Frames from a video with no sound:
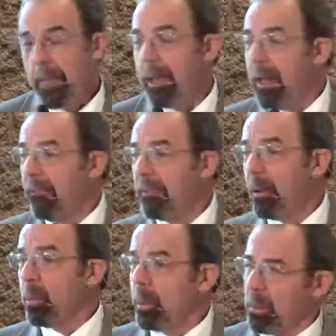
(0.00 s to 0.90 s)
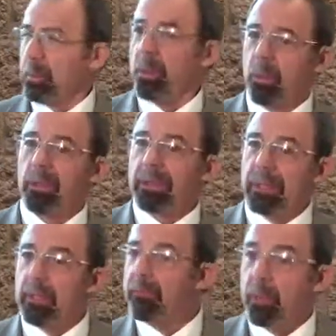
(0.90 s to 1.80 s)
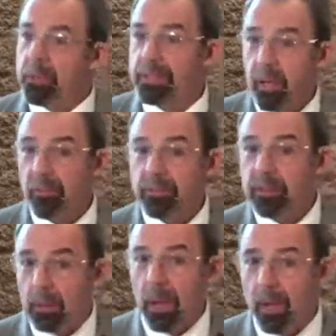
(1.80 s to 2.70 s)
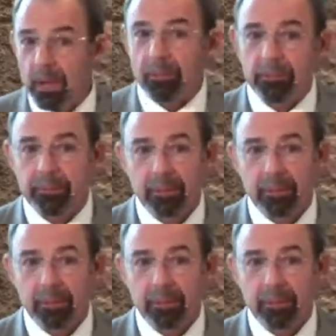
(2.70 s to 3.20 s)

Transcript: If you truly give yourself to love,